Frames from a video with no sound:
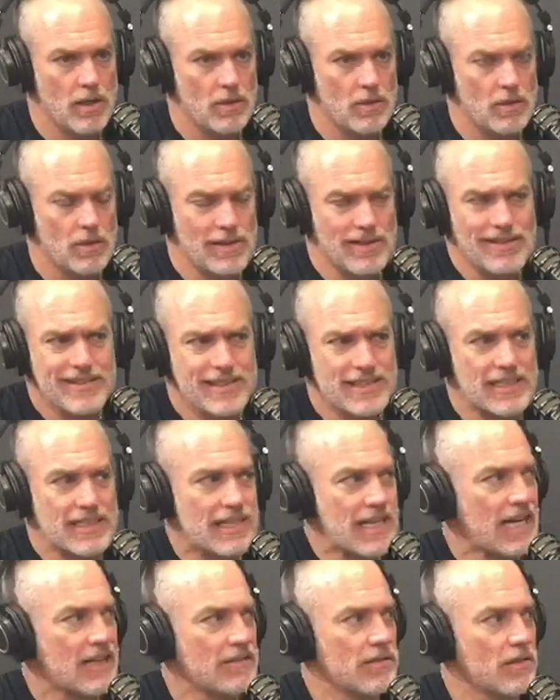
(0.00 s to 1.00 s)
Well, isn't the
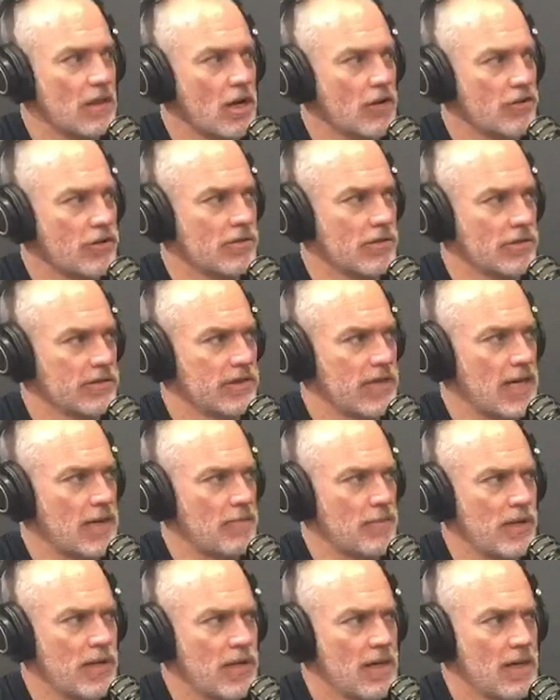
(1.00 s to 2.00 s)
next logical
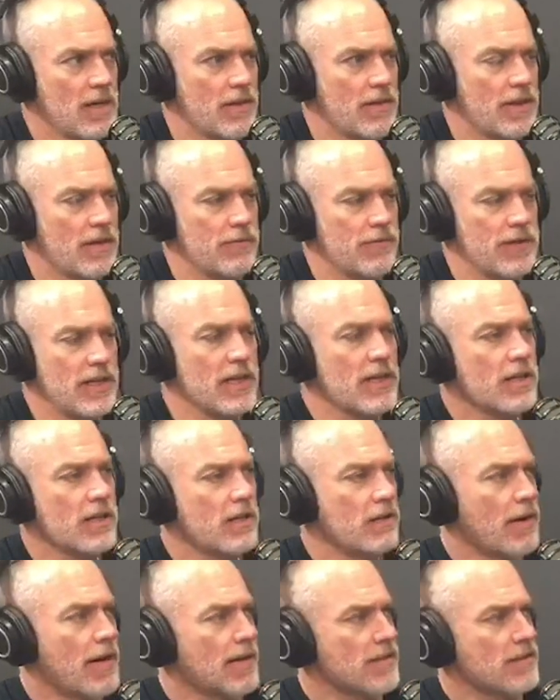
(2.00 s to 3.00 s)
step that if Nick
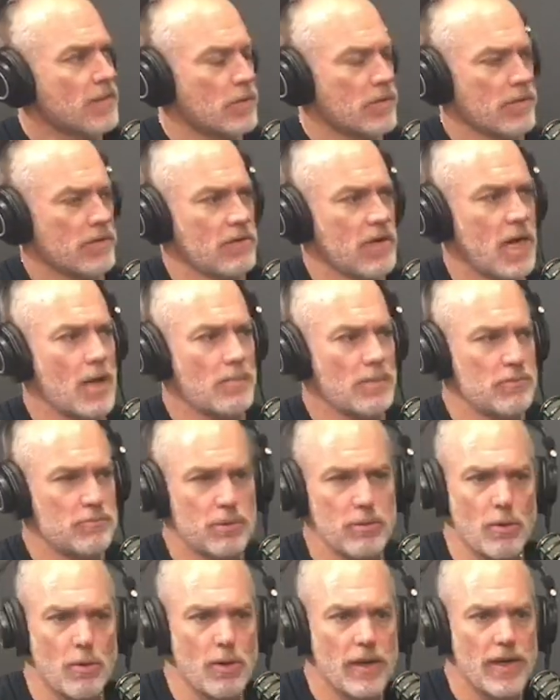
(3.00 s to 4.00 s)
Karadza was a top
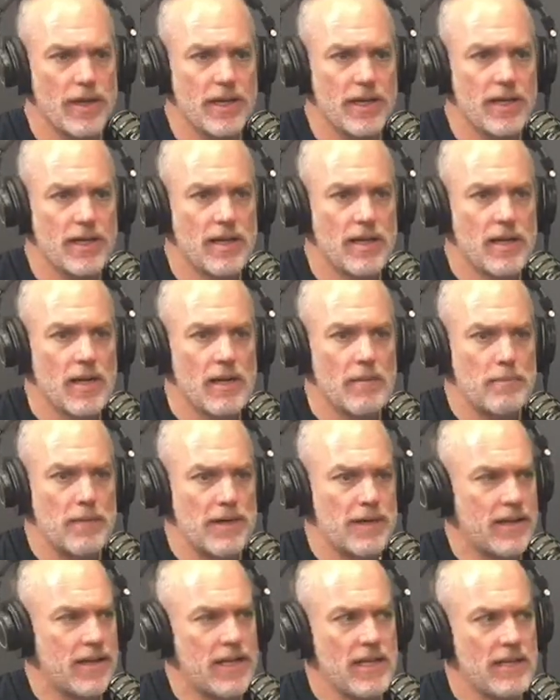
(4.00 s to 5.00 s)
employee,
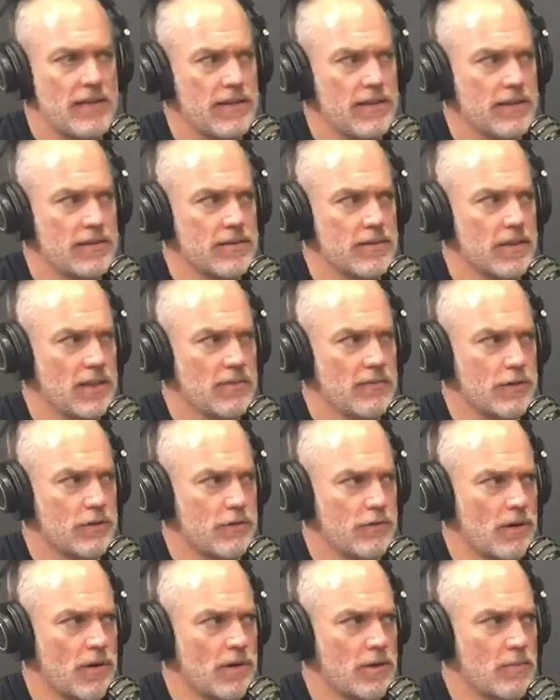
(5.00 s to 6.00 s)
but he doesn't live in
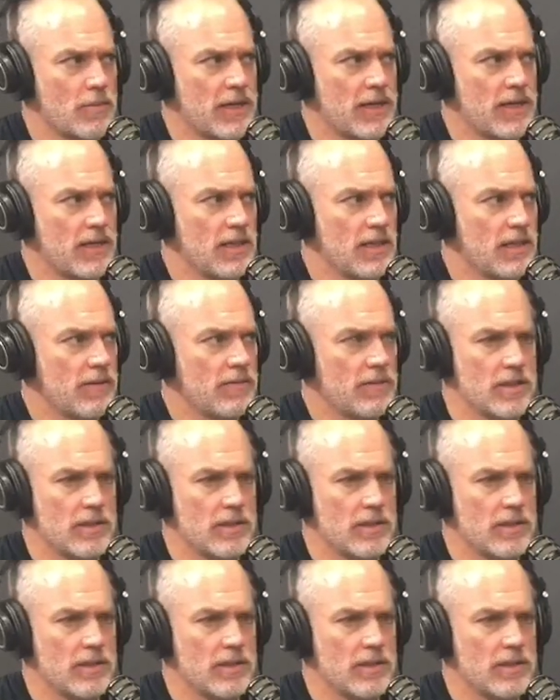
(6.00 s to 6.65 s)
Toronto, but he lives